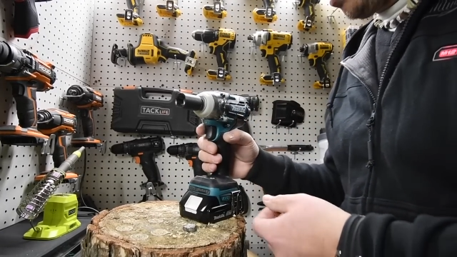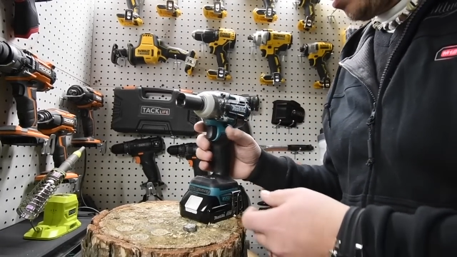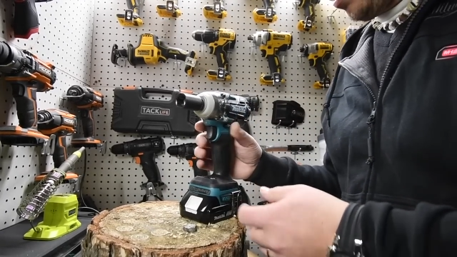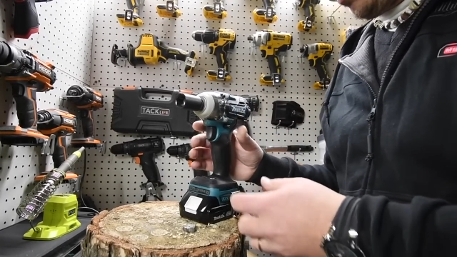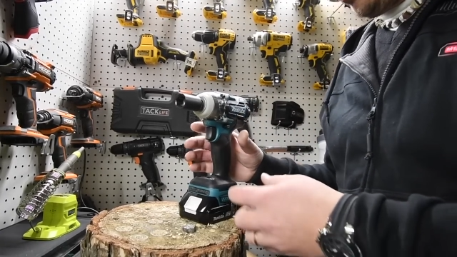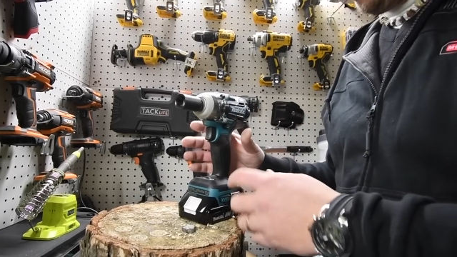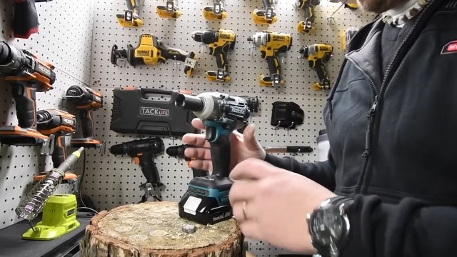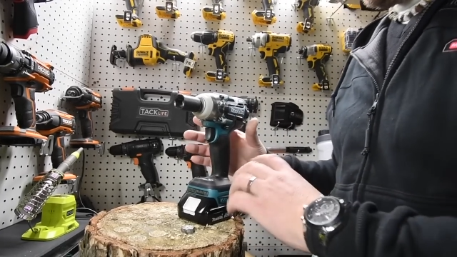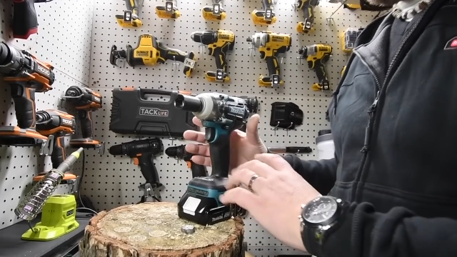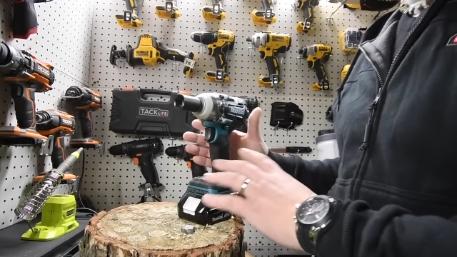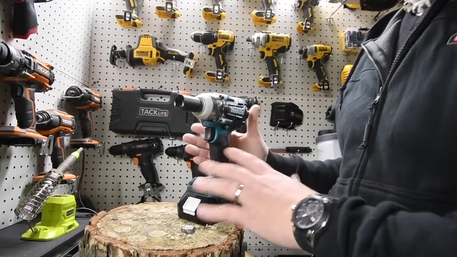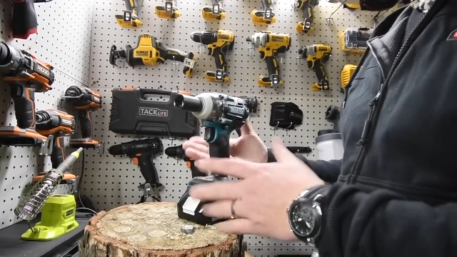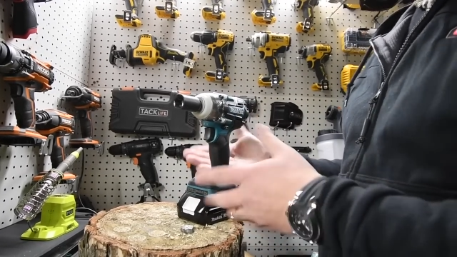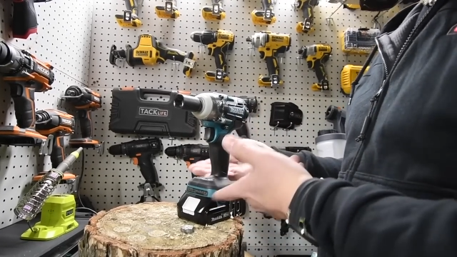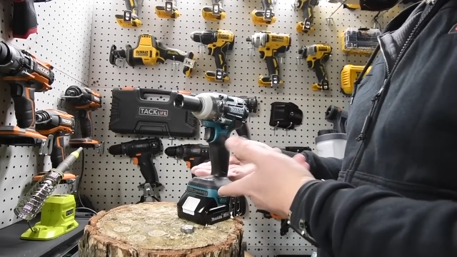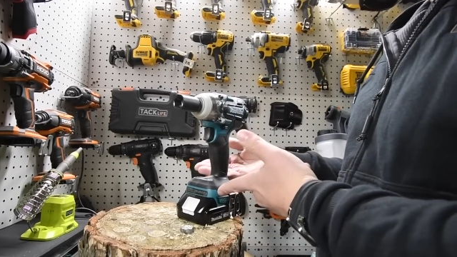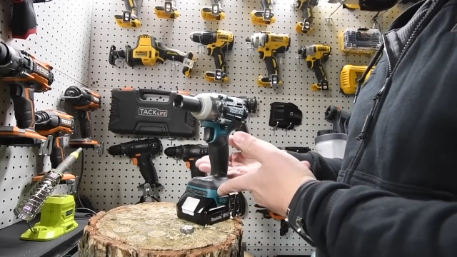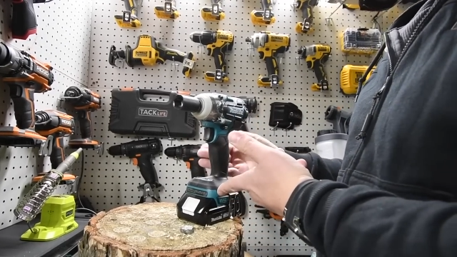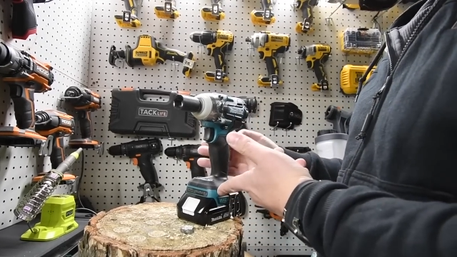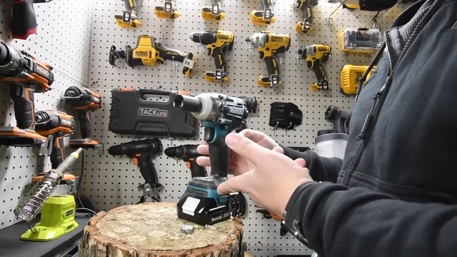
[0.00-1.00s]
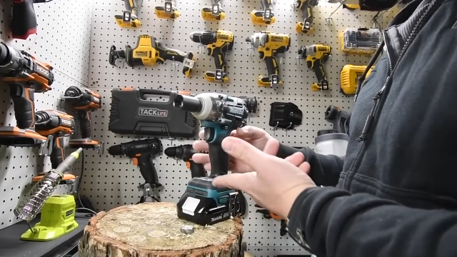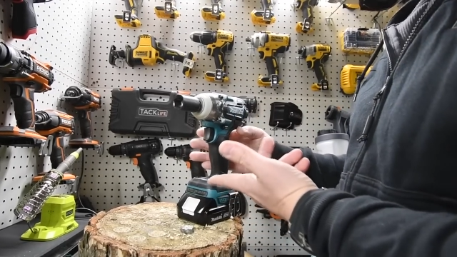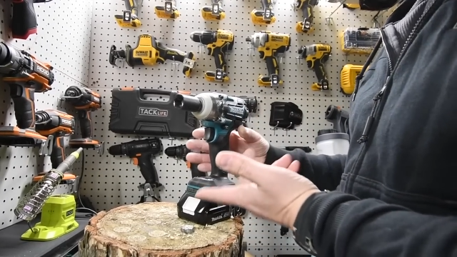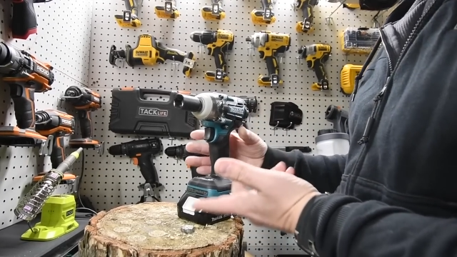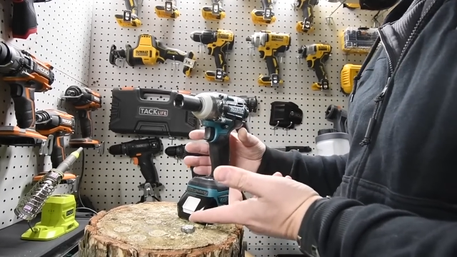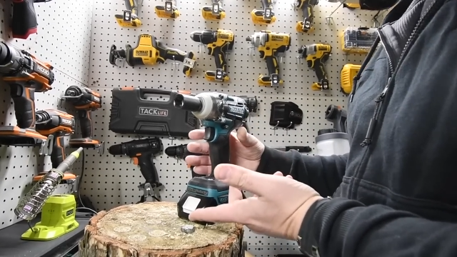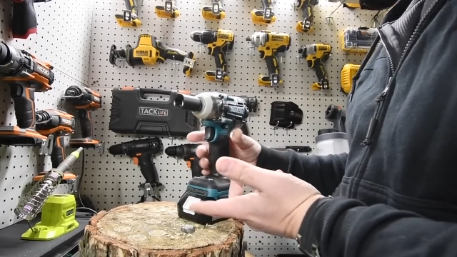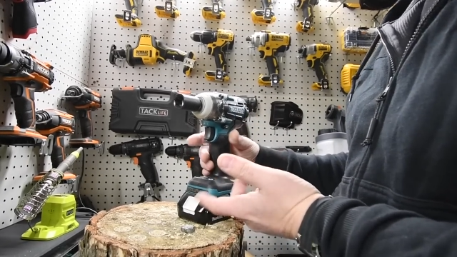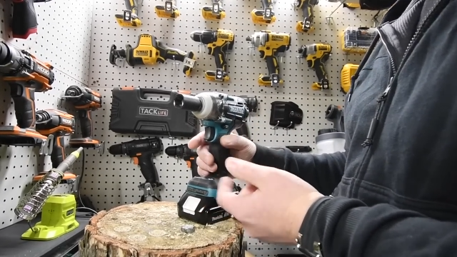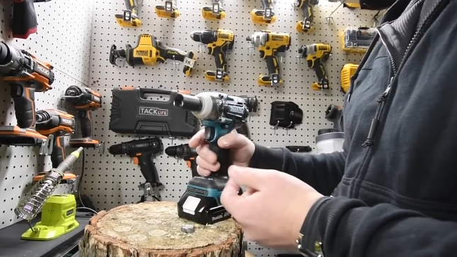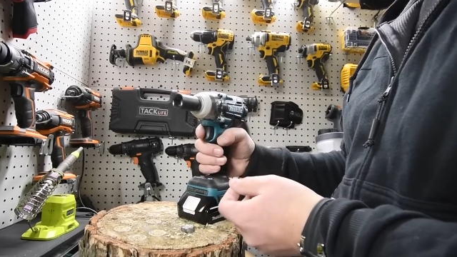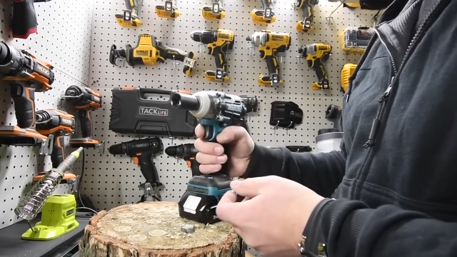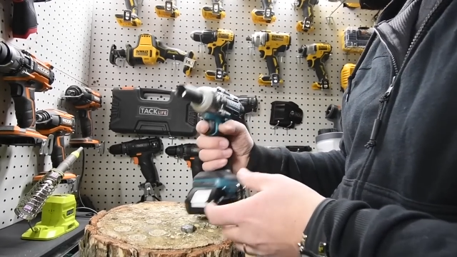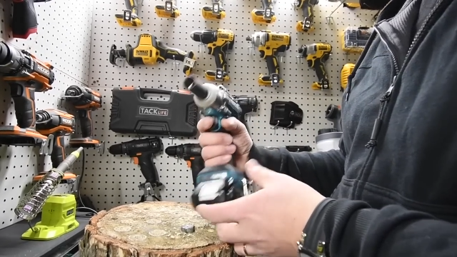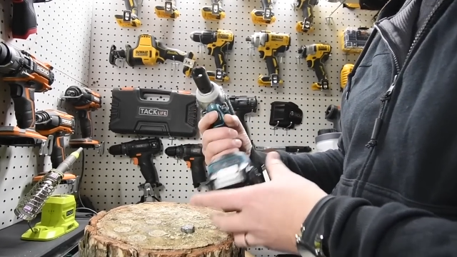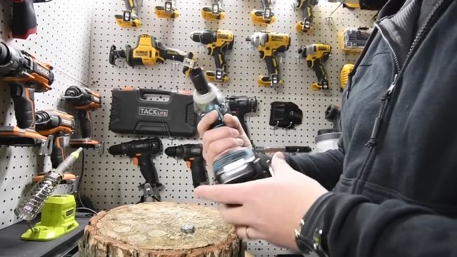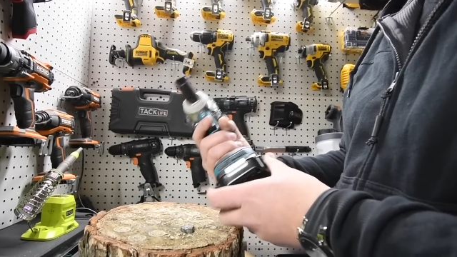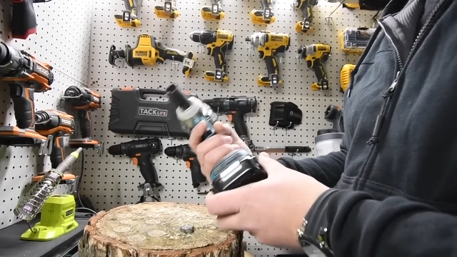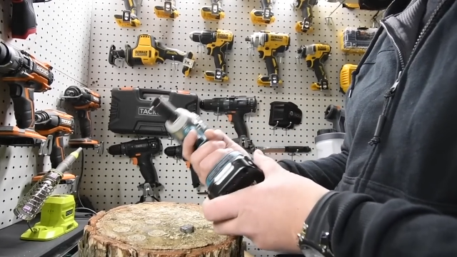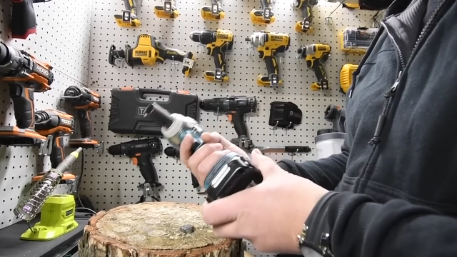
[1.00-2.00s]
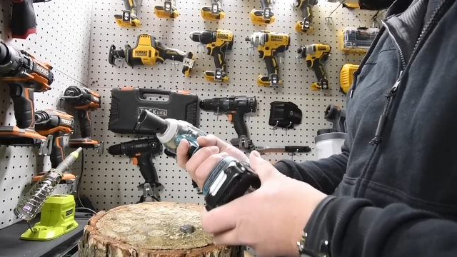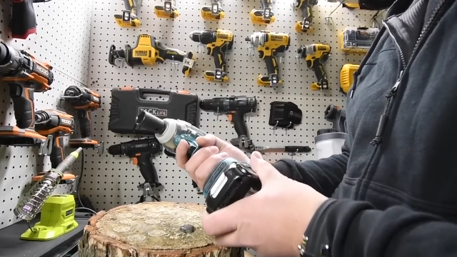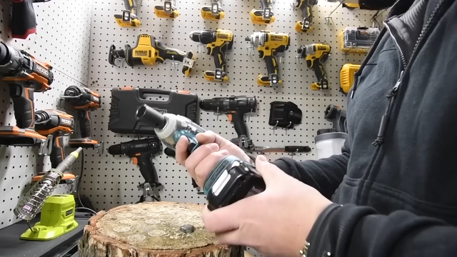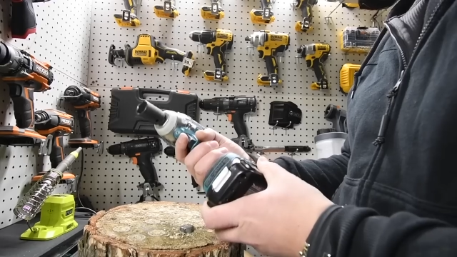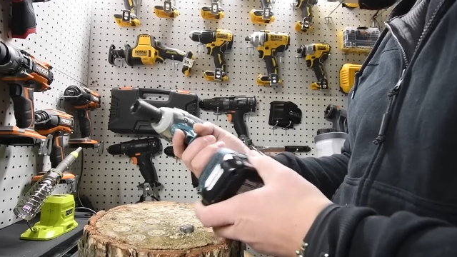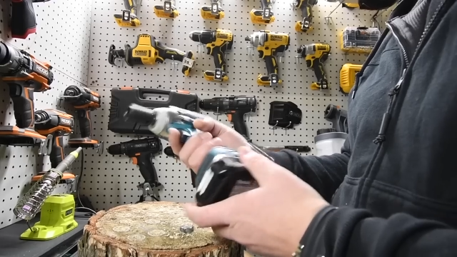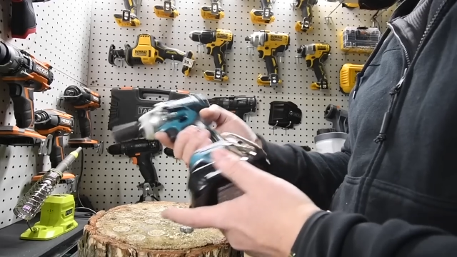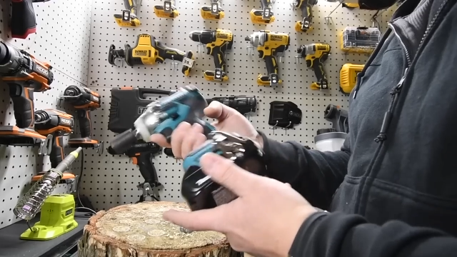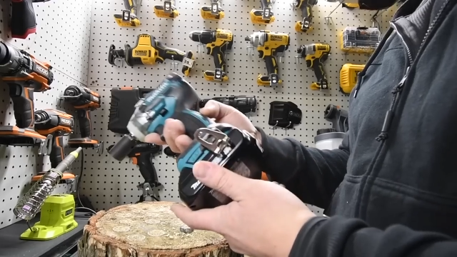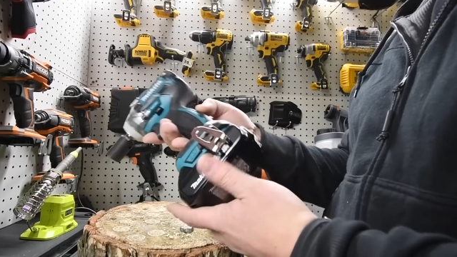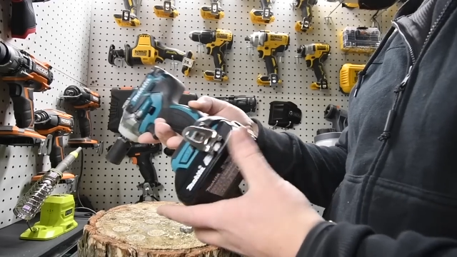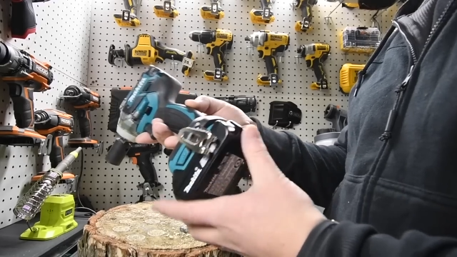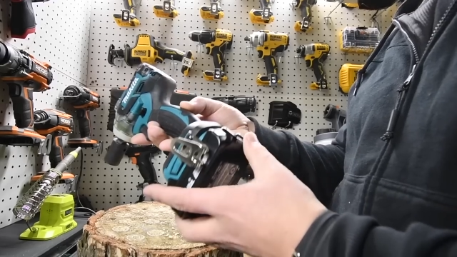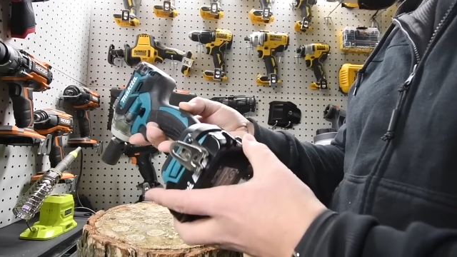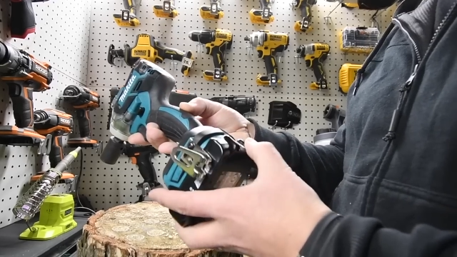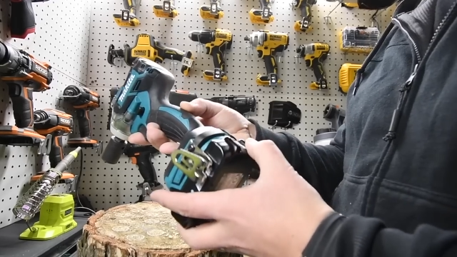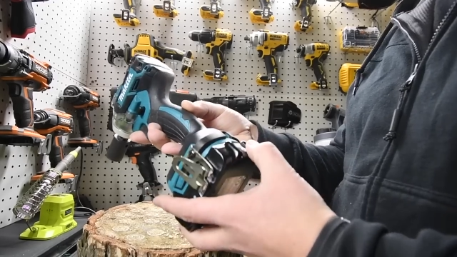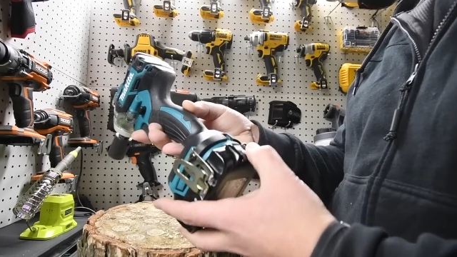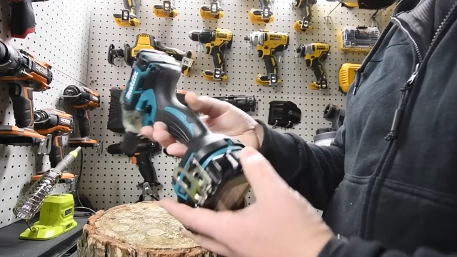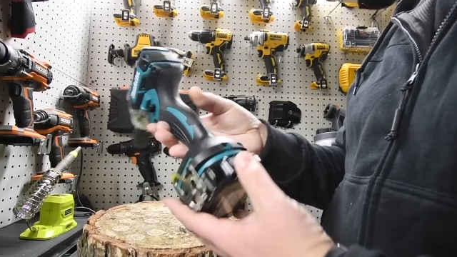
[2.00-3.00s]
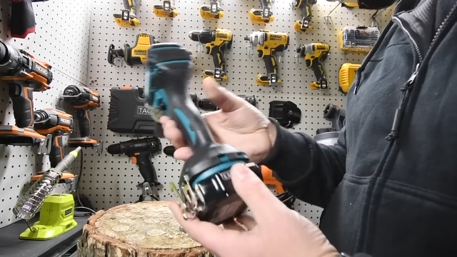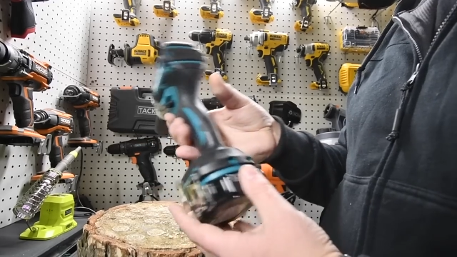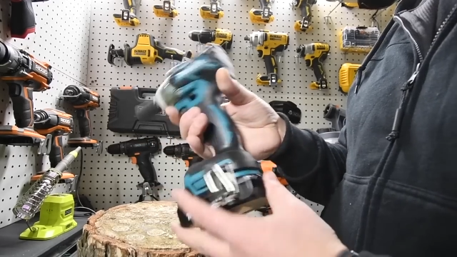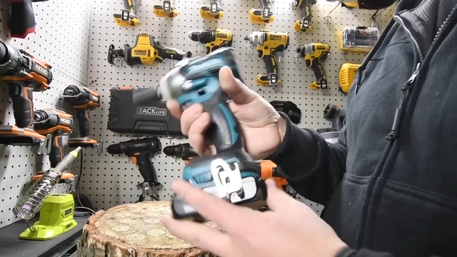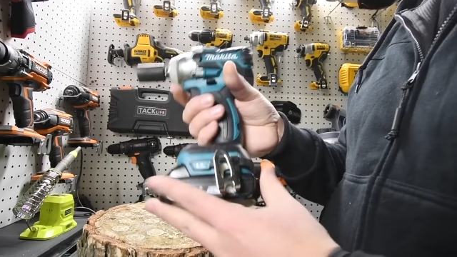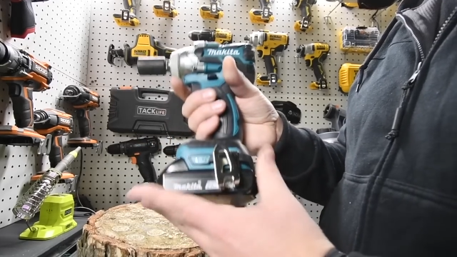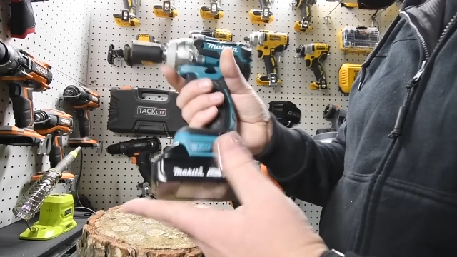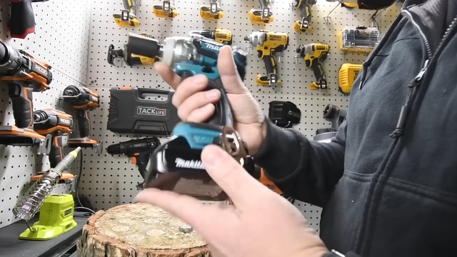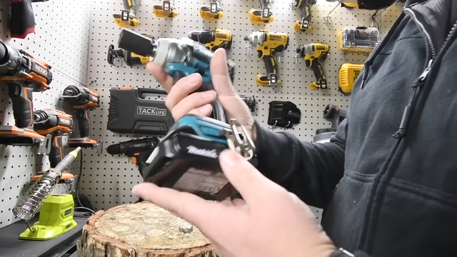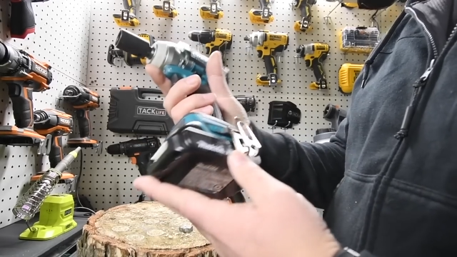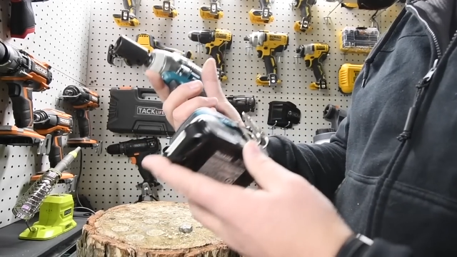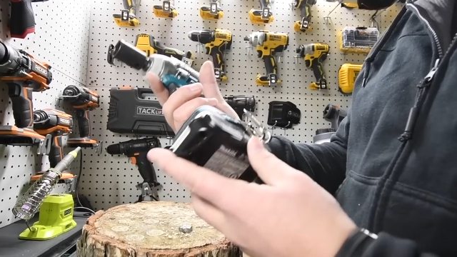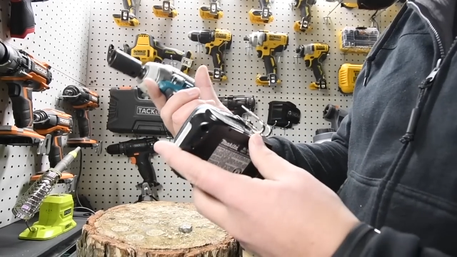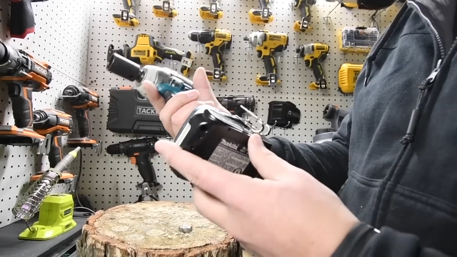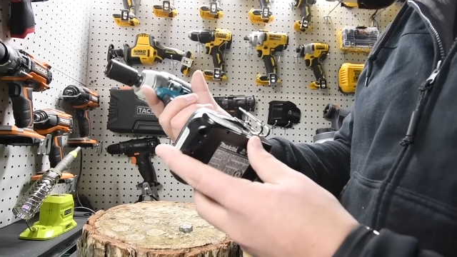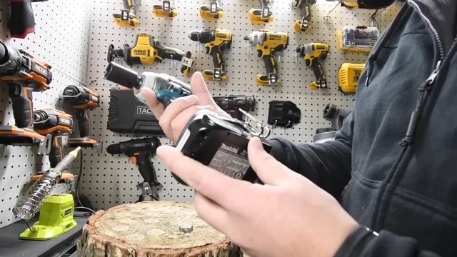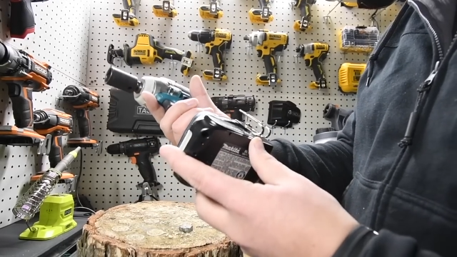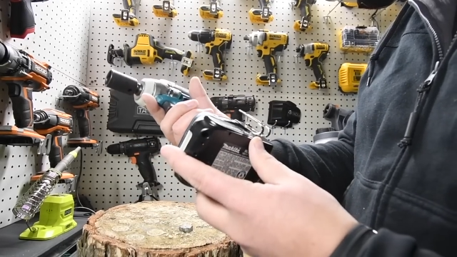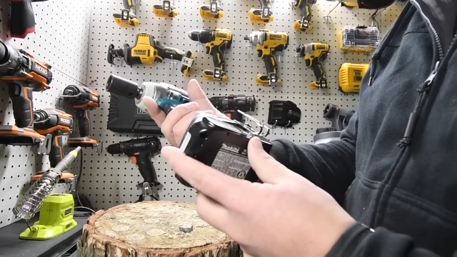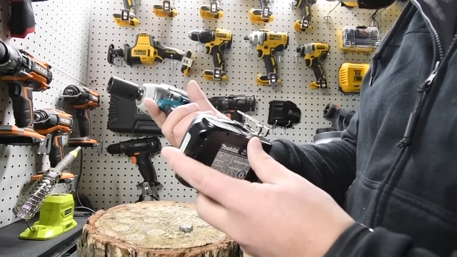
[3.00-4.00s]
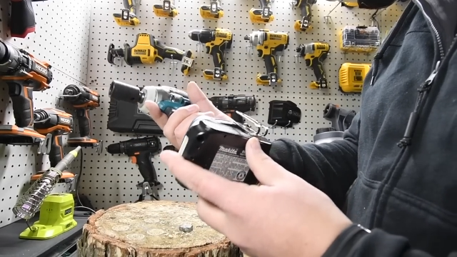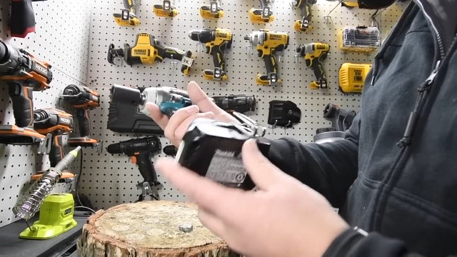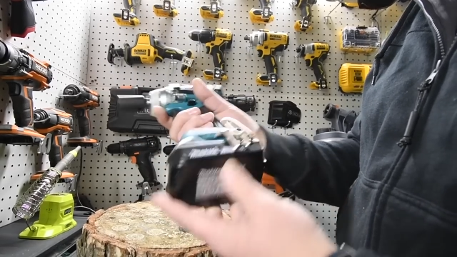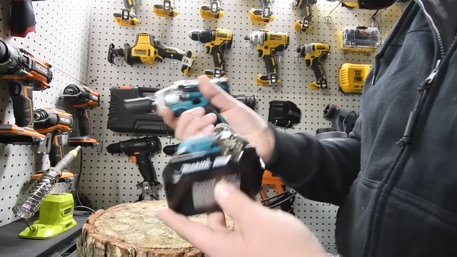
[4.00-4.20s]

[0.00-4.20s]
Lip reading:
[unreadable: no face in view]